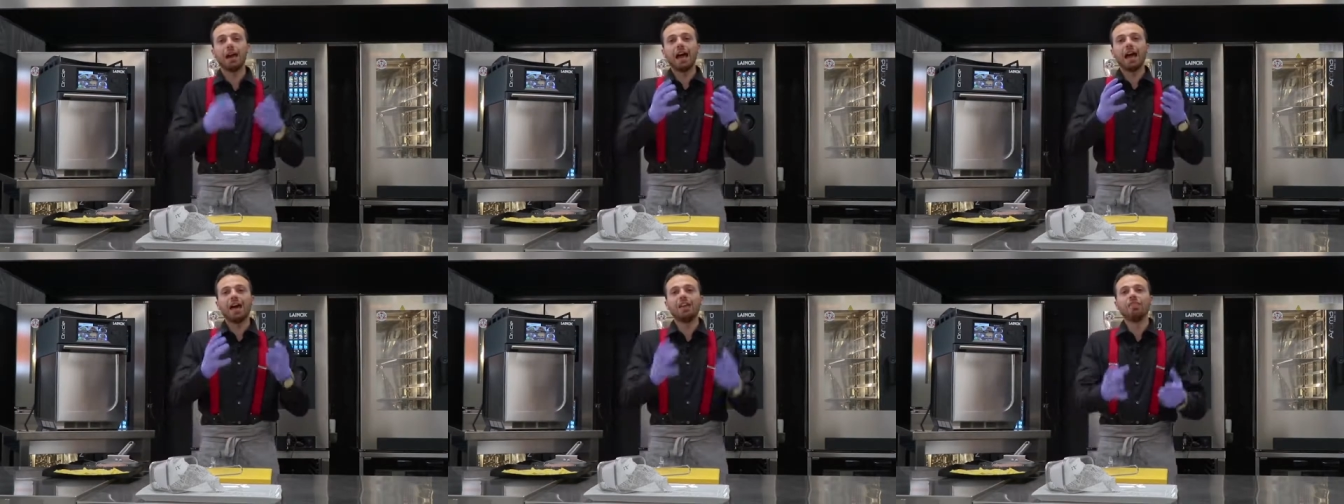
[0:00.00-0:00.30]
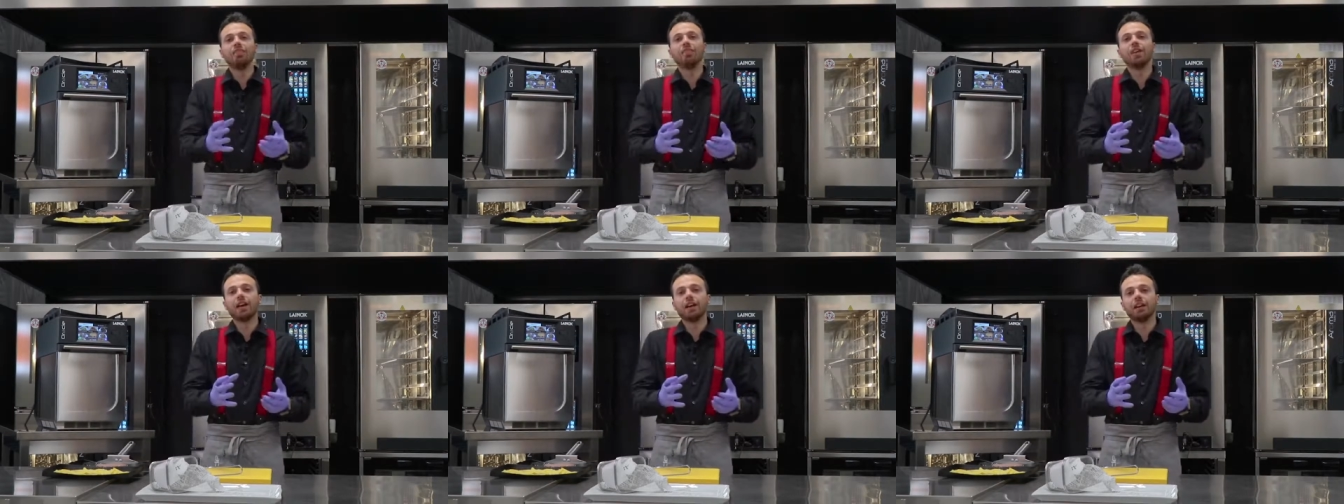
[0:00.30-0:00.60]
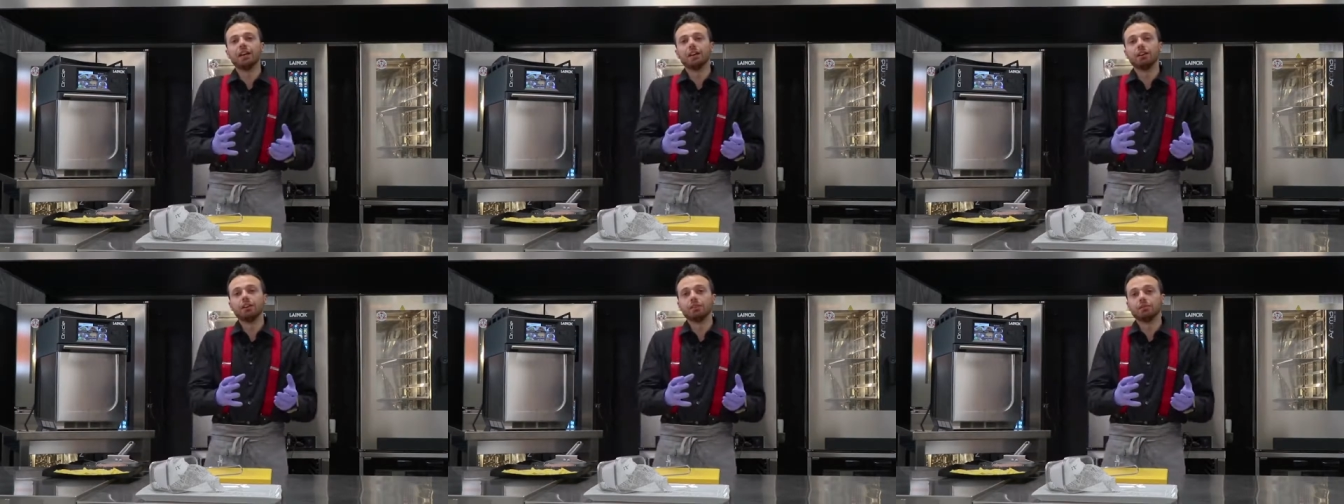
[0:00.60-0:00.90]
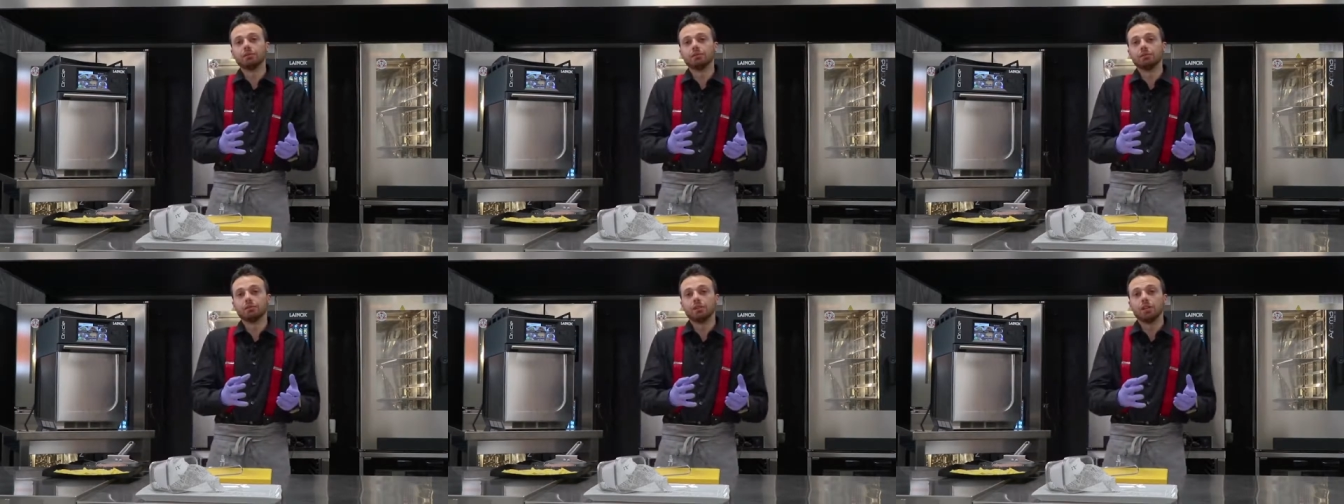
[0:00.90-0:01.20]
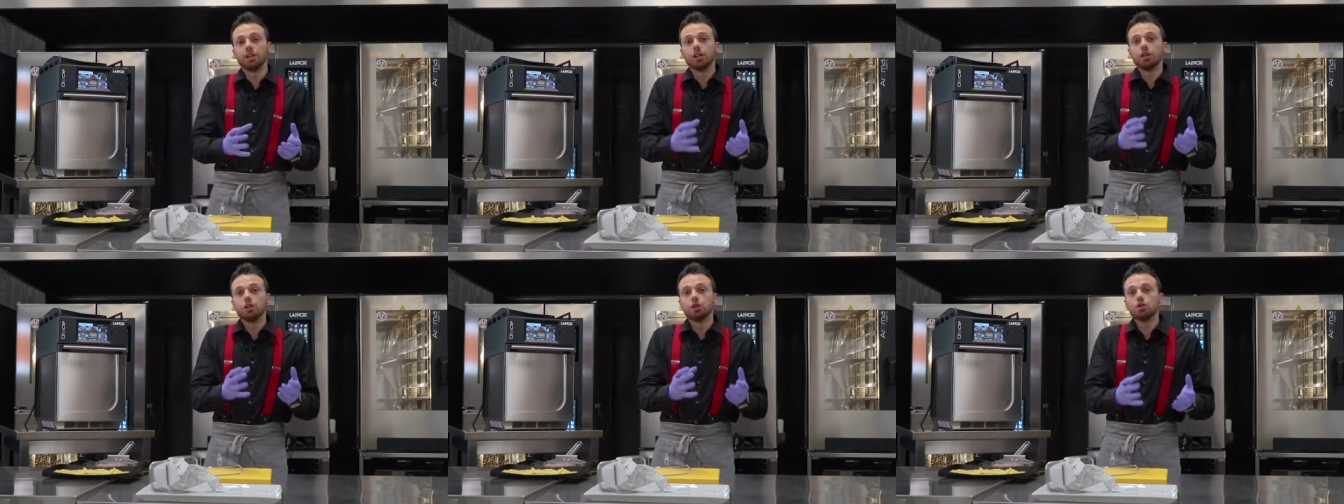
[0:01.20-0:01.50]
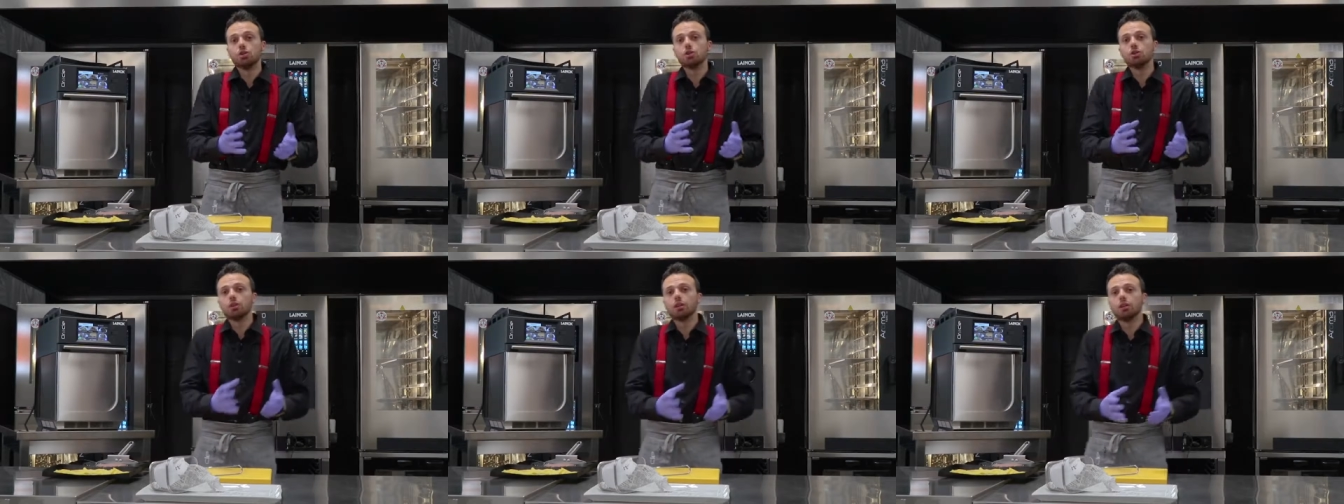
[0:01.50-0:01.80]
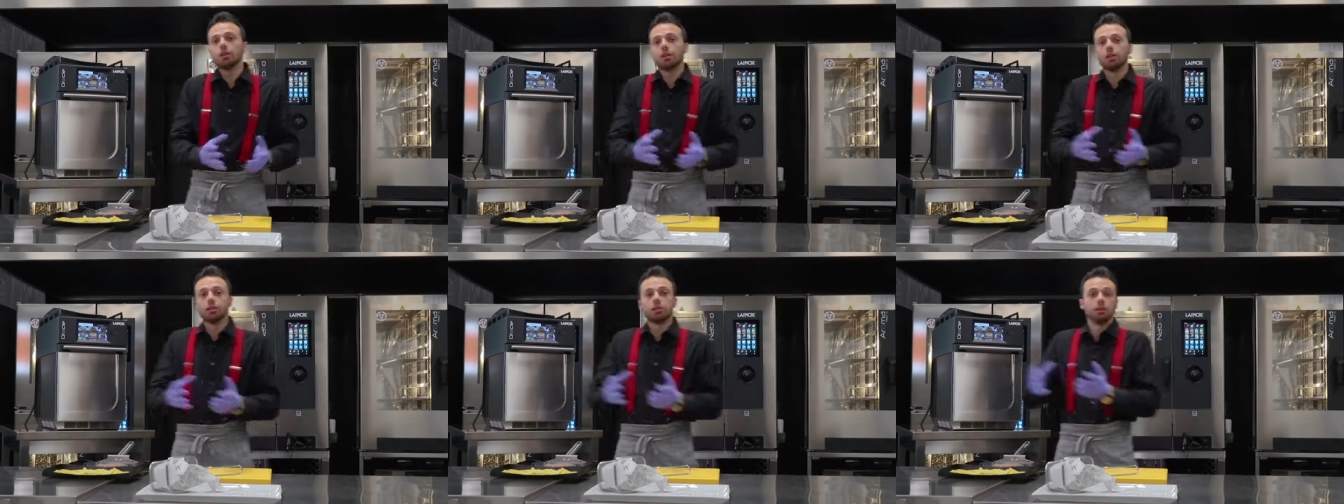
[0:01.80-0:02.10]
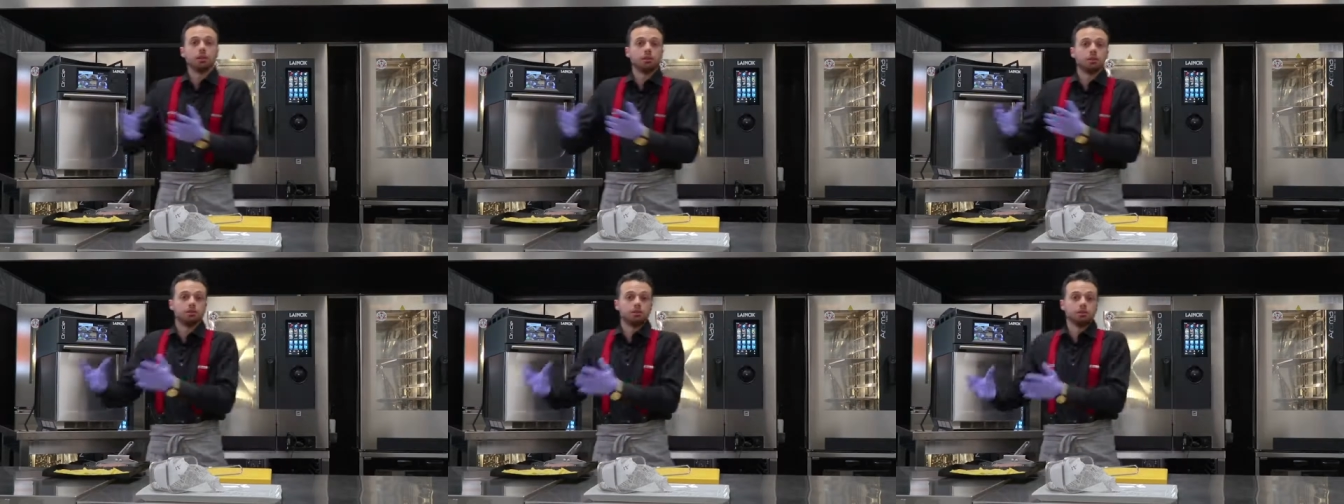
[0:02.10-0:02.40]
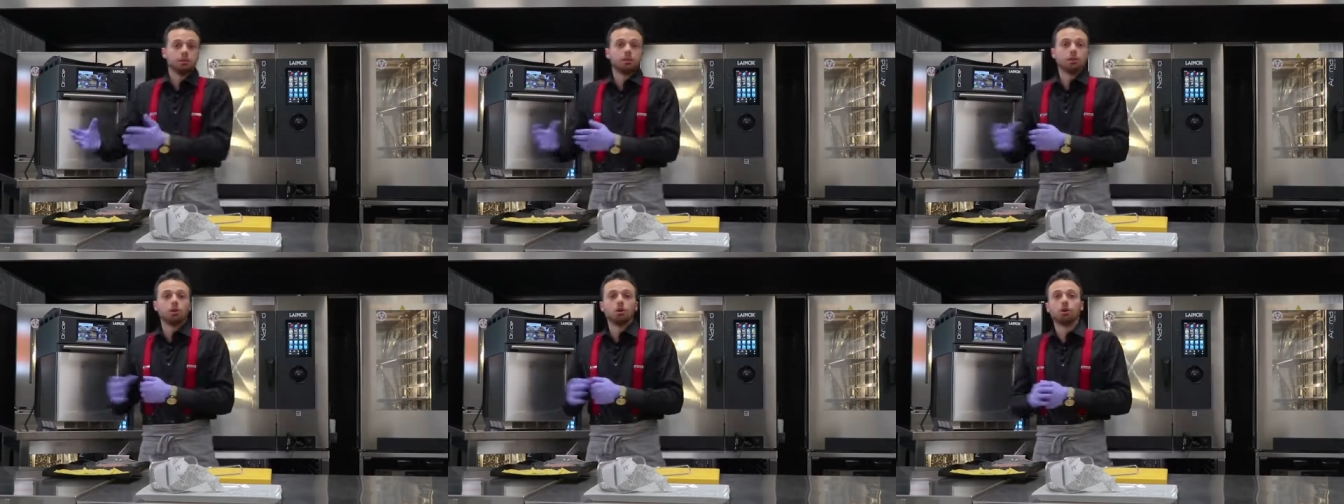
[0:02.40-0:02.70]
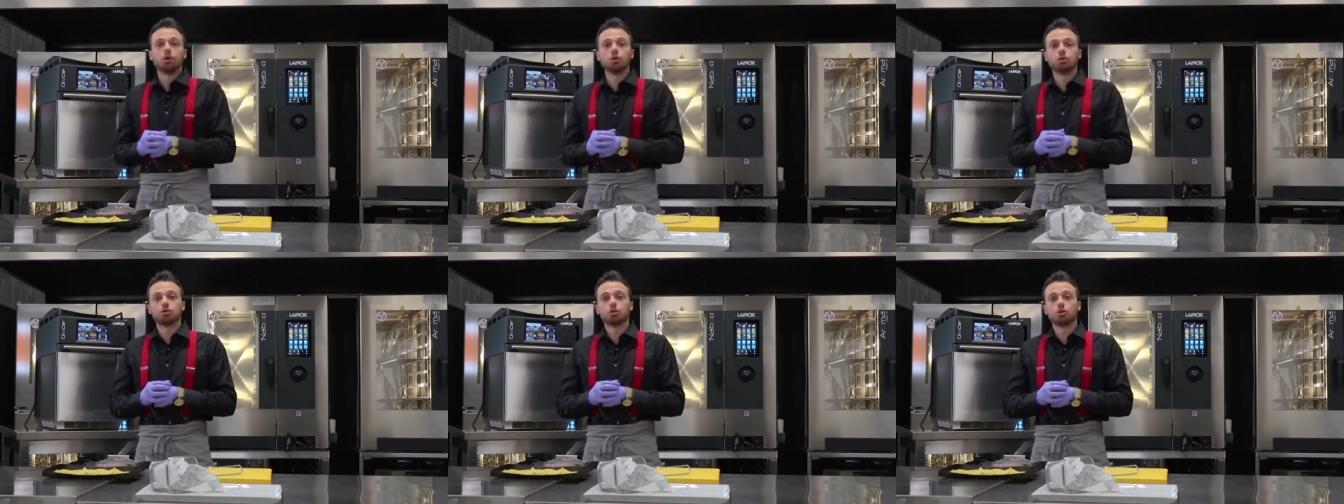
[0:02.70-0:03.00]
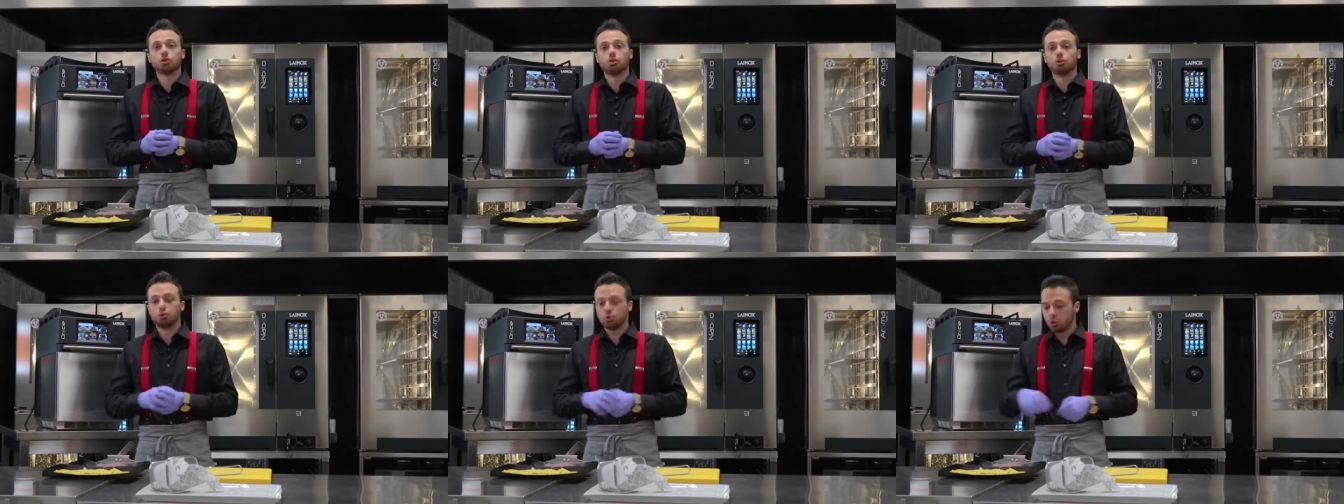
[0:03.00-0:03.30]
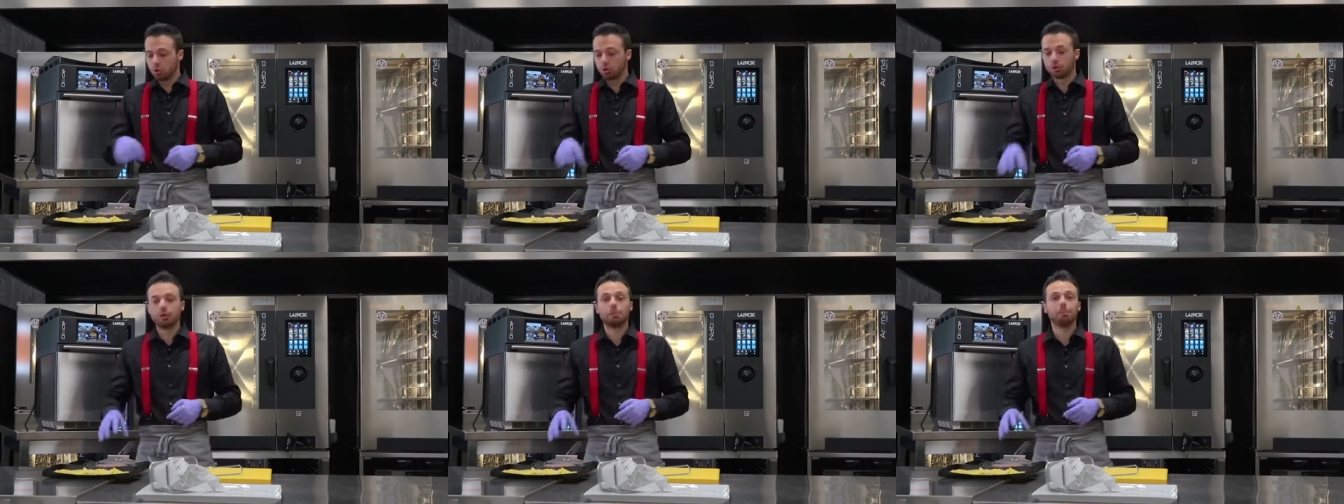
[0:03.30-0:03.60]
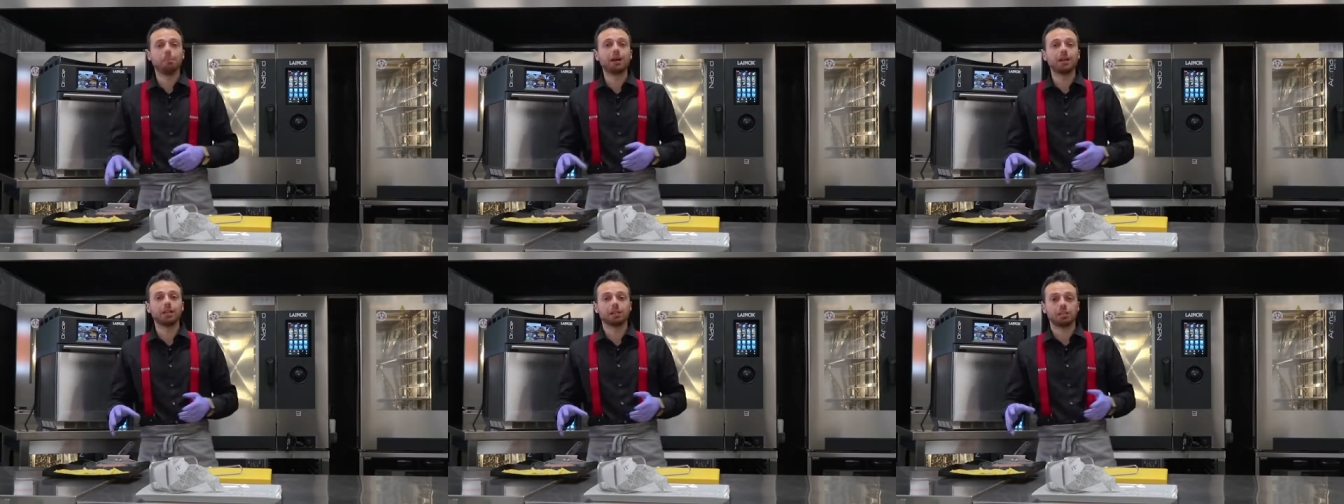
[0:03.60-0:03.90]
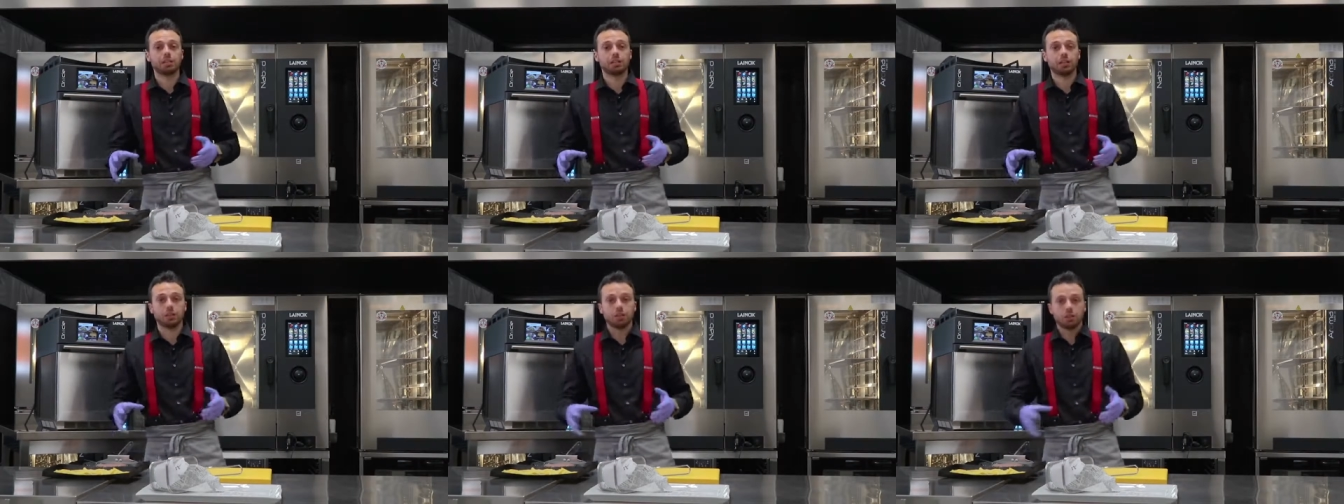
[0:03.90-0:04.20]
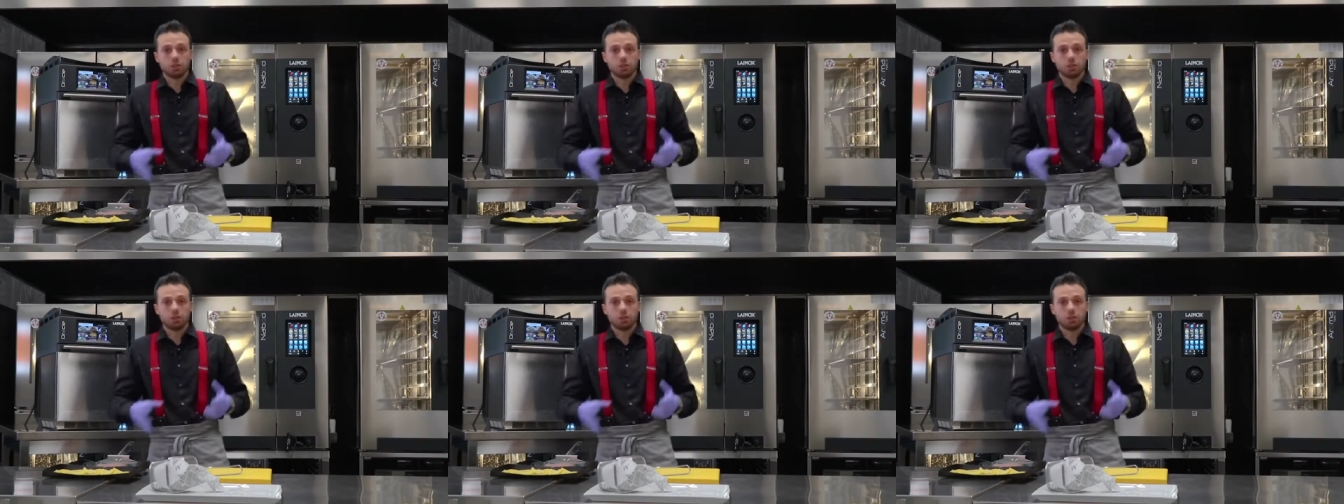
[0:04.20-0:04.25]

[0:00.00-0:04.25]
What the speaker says: and then you should need also to cook the patty.